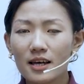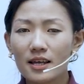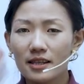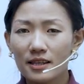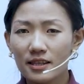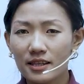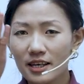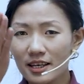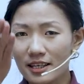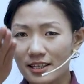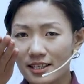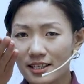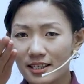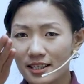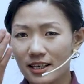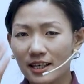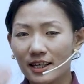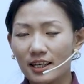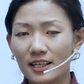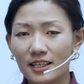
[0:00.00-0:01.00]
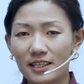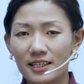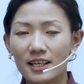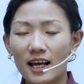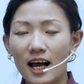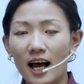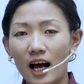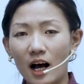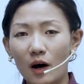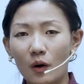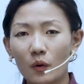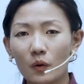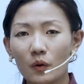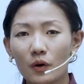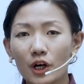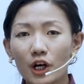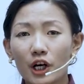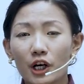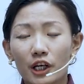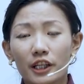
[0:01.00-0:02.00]
This is how
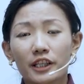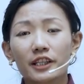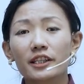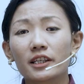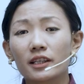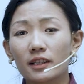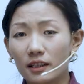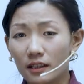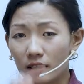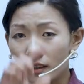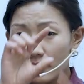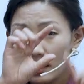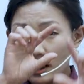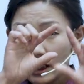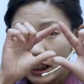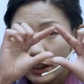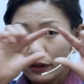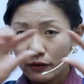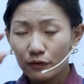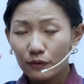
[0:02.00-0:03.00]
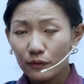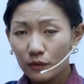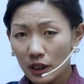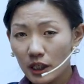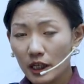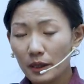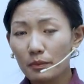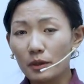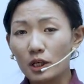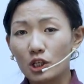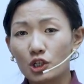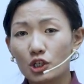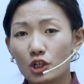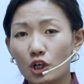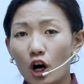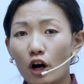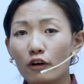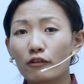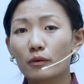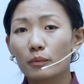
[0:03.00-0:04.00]
the image
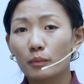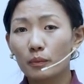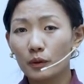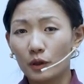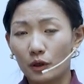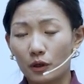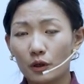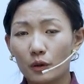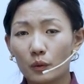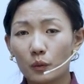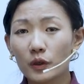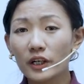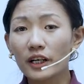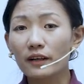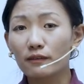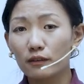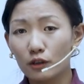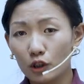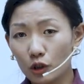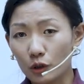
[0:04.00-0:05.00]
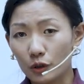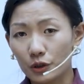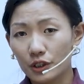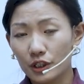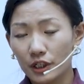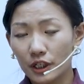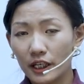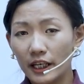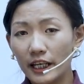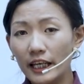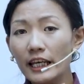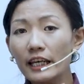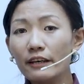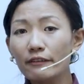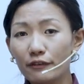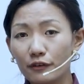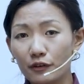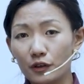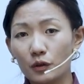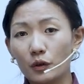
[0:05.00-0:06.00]
of a book would have looked
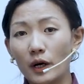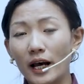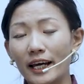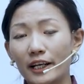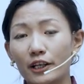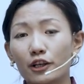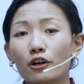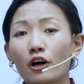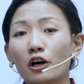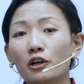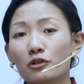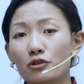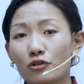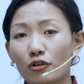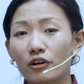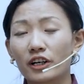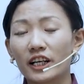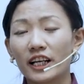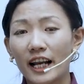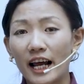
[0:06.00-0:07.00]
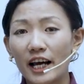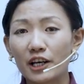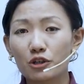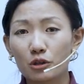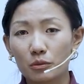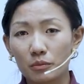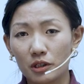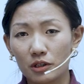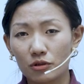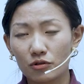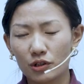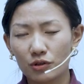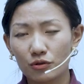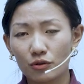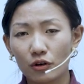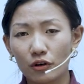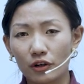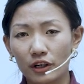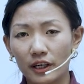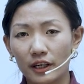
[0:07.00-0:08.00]
if you had not drawn an isometric
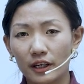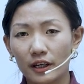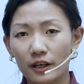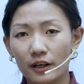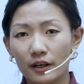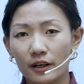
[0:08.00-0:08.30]
drawing.